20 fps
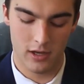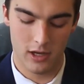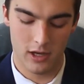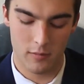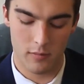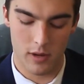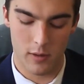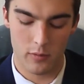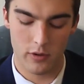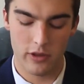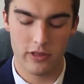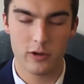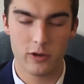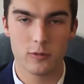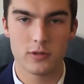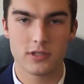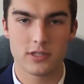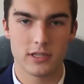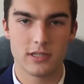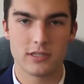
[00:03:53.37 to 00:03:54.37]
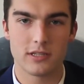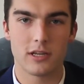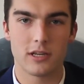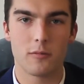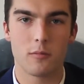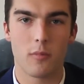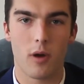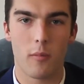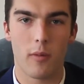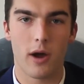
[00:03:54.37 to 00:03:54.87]
My breathing was easy,
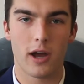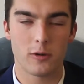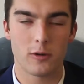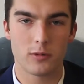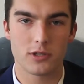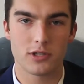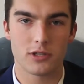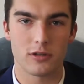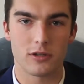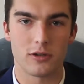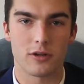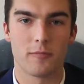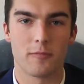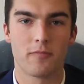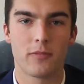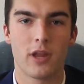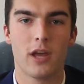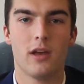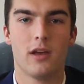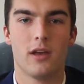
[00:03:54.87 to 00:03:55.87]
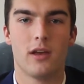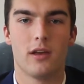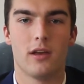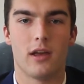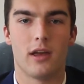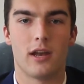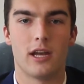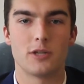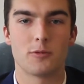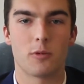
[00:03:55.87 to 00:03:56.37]
my mind was alert,
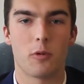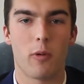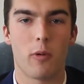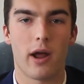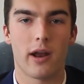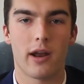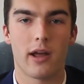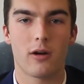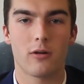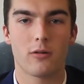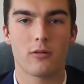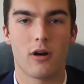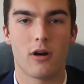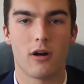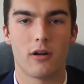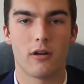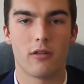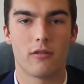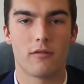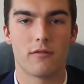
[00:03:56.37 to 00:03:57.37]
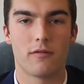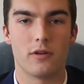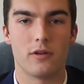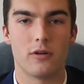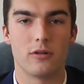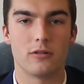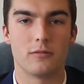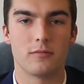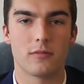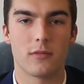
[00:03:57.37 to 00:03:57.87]
and as we ran out onto the
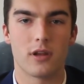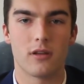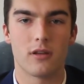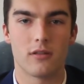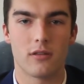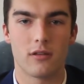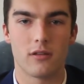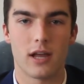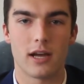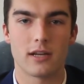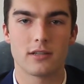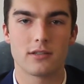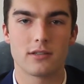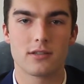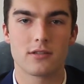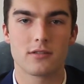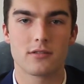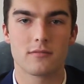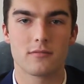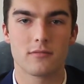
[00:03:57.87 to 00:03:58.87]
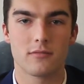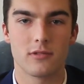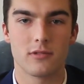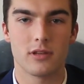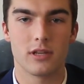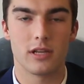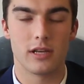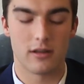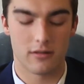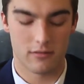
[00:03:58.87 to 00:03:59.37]
field, the lights
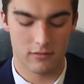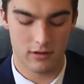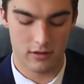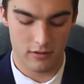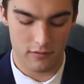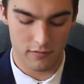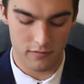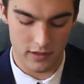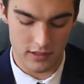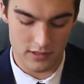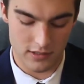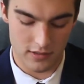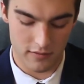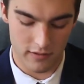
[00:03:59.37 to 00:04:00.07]
lit the face of